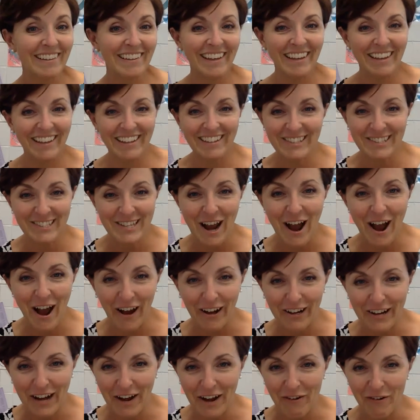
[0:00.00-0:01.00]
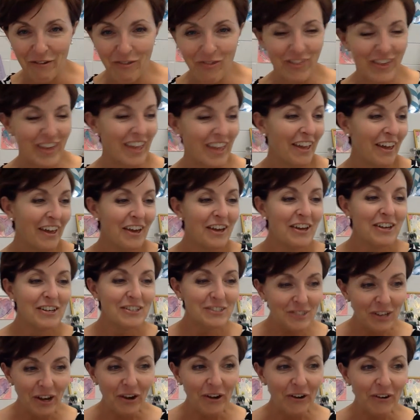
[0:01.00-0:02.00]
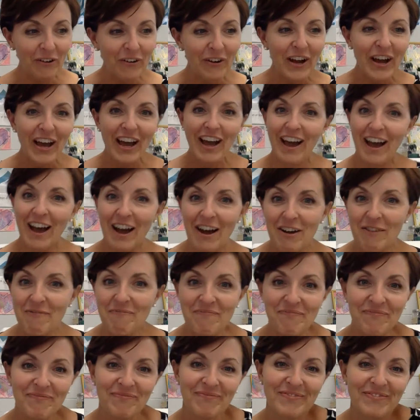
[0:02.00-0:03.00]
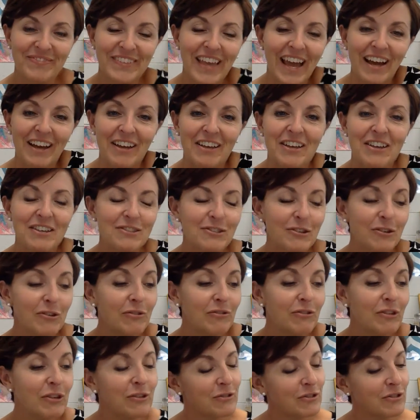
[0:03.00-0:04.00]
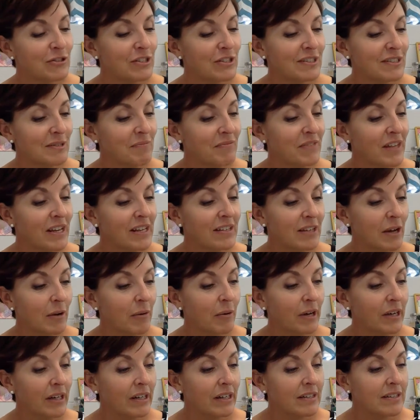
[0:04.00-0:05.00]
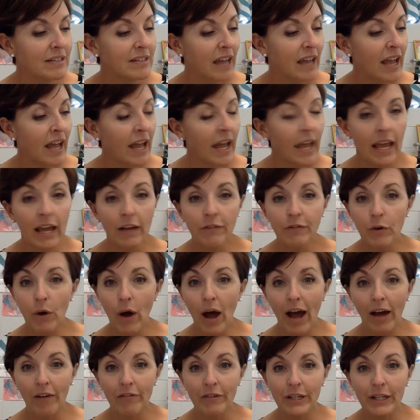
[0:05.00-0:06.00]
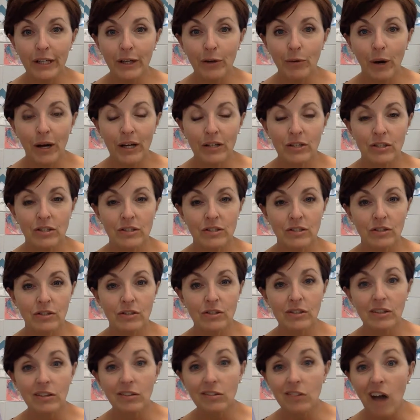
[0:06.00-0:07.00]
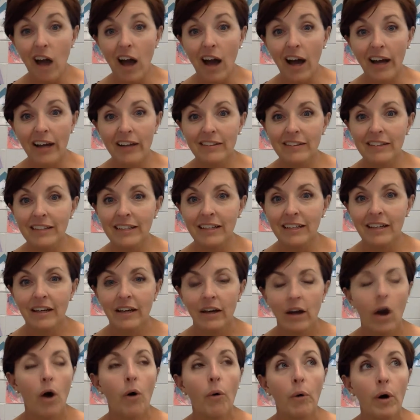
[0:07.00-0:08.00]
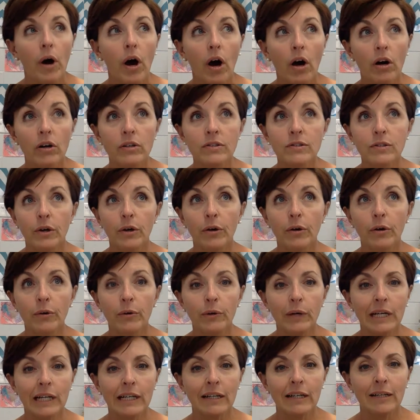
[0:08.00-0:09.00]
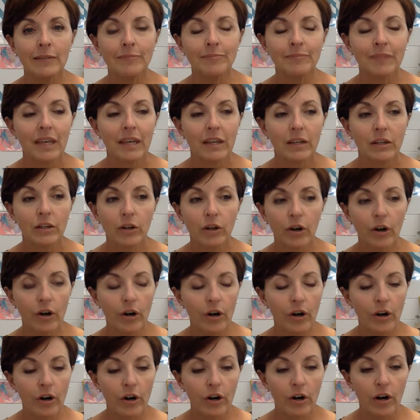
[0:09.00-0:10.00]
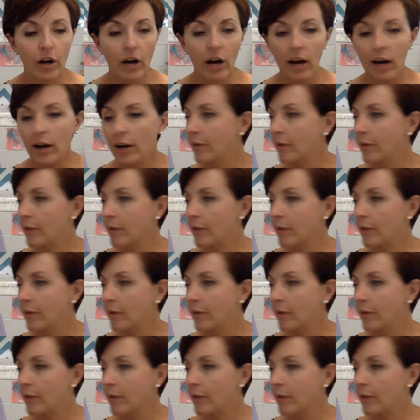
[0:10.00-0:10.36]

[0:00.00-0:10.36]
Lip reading: It's not healthy. So, yeah, so those are just some things I wanted to say. If you have any questions, there's just a lot. Like, also your